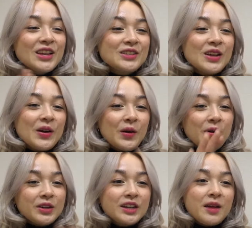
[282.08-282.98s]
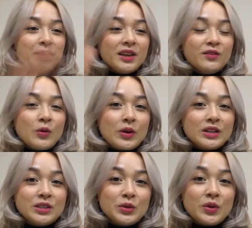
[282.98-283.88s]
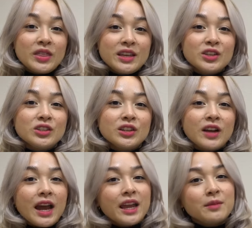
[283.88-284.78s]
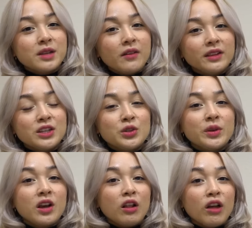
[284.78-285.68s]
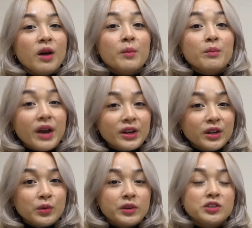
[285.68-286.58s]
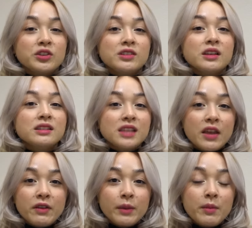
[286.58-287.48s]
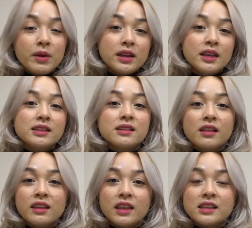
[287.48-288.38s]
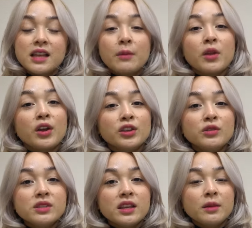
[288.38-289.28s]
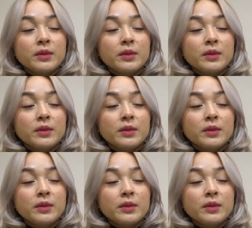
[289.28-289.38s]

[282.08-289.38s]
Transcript: So coming forward to this year, I am definitely doing a lot better with just saving my money, selling things that I'm not using,